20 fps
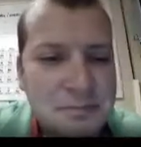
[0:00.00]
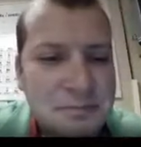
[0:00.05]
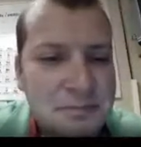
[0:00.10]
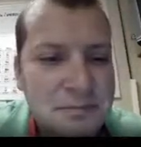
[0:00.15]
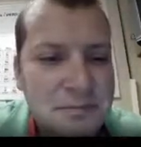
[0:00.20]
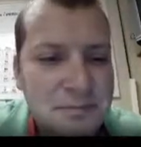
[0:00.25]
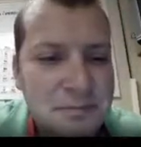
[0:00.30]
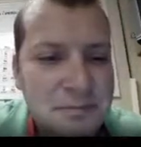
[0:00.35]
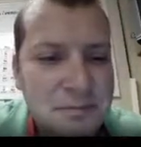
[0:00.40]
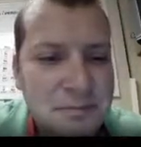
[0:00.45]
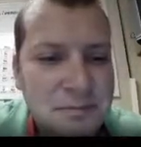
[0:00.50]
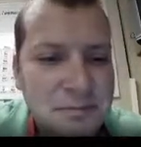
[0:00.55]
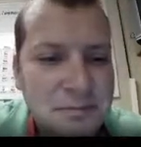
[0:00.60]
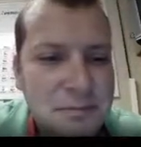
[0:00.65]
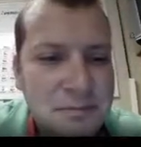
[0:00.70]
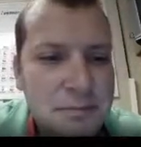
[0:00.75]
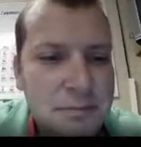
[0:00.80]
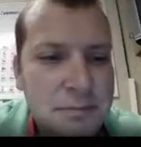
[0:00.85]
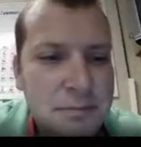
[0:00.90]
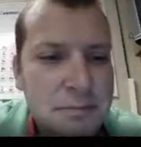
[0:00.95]

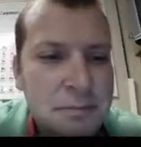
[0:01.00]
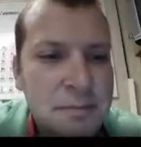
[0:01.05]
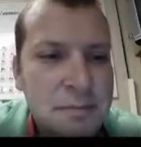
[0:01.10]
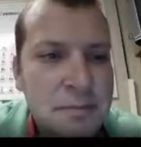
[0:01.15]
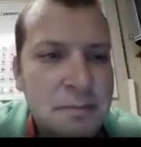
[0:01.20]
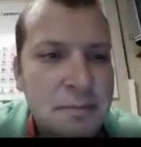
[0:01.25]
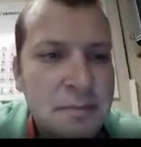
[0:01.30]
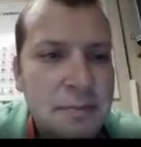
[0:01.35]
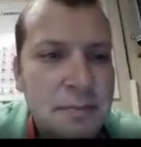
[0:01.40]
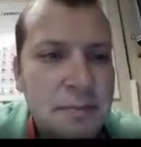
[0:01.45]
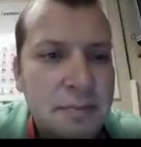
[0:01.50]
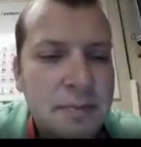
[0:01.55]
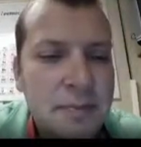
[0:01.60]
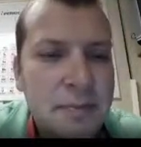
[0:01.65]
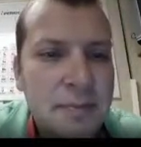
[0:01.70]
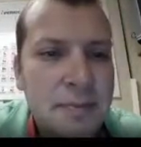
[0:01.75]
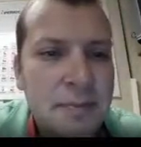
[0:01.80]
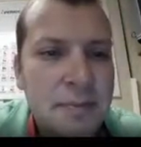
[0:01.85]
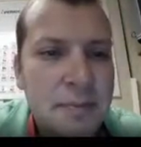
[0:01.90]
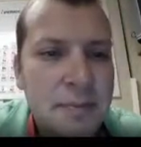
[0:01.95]

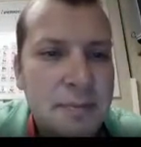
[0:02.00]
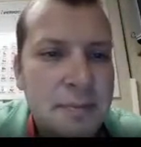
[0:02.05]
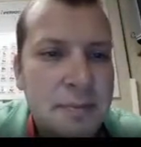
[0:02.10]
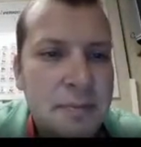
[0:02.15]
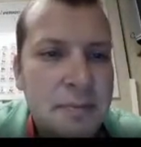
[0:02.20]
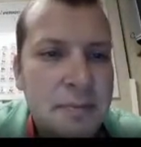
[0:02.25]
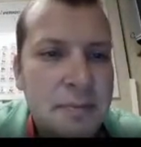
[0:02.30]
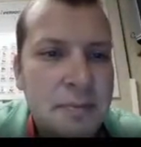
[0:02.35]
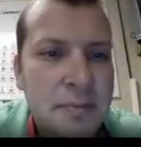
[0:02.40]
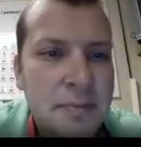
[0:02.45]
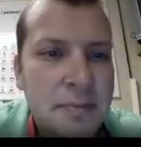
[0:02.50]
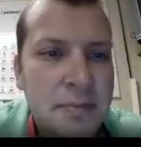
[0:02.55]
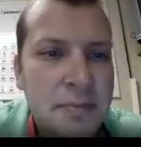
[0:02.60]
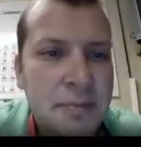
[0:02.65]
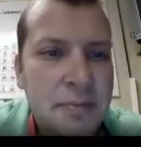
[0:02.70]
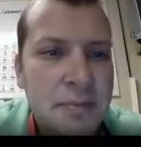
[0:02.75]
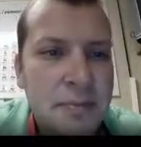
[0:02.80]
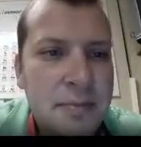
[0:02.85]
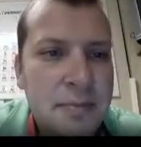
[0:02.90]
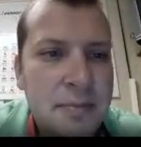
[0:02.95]

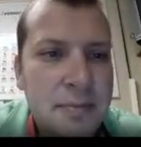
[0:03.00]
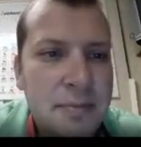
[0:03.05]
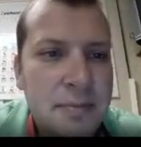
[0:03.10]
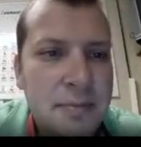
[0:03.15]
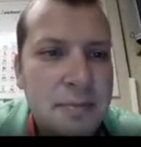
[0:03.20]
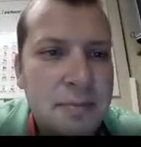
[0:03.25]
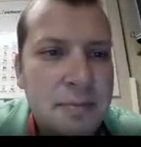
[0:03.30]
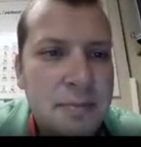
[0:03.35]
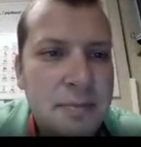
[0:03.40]
No one is speaking in this clip.